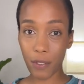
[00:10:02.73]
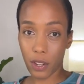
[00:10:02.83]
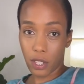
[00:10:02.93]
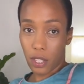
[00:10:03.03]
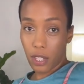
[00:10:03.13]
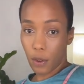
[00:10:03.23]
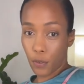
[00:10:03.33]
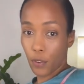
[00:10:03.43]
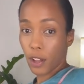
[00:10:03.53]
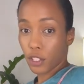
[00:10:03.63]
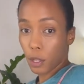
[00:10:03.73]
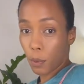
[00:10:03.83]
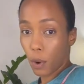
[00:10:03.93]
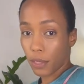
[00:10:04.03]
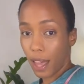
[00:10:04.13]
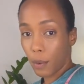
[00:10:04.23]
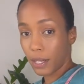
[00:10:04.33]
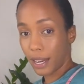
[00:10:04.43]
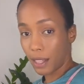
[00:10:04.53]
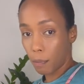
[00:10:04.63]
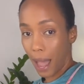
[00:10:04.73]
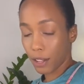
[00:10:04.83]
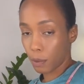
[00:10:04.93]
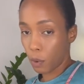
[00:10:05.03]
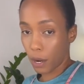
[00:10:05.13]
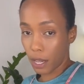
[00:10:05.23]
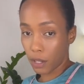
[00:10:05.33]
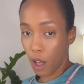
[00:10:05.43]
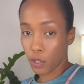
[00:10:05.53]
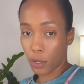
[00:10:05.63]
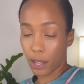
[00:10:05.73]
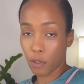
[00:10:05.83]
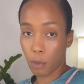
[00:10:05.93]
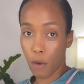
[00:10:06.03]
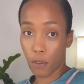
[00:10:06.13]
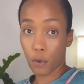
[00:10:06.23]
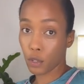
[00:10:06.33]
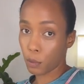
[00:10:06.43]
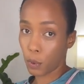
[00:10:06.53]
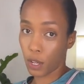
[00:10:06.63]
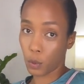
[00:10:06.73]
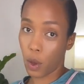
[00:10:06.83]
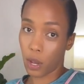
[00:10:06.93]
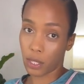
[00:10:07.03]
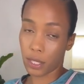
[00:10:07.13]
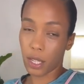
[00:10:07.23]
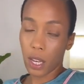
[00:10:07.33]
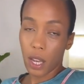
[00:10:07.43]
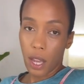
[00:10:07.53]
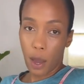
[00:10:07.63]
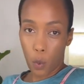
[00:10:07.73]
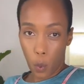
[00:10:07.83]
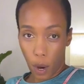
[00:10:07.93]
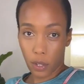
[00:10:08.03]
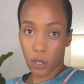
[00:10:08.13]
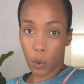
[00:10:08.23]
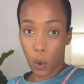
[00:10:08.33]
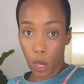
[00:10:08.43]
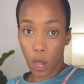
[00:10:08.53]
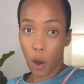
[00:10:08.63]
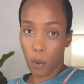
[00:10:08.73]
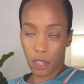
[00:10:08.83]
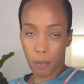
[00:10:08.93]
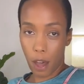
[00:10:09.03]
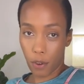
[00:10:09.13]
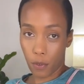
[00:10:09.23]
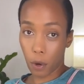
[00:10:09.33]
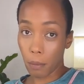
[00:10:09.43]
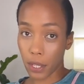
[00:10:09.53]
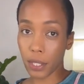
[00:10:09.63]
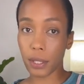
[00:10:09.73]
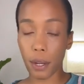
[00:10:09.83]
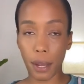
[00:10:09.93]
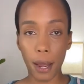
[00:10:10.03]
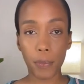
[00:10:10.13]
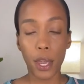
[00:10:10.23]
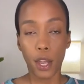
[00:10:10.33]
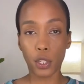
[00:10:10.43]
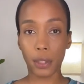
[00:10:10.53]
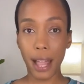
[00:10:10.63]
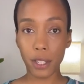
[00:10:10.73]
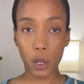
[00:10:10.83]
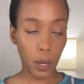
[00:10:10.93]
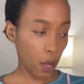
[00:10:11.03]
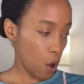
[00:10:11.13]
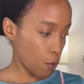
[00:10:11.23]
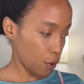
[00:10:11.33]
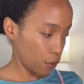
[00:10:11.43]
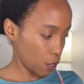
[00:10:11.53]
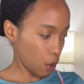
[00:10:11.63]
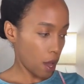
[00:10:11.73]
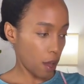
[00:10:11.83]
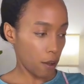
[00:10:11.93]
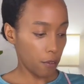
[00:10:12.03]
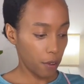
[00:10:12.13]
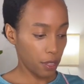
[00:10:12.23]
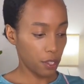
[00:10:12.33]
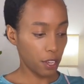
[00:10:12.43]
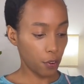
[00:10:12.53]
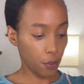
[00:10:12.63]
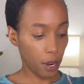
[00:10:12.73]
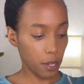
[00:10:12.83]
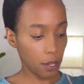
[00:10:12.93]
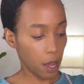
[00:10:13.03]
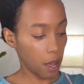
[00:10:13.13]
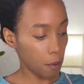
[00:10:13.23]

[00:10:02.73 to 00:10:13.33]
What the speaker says: give us the front support that we need, the back support, and it also gives pelvic floor support as well because it works along with the pelvic floor muscles. Okay, so that's a quick overview of the different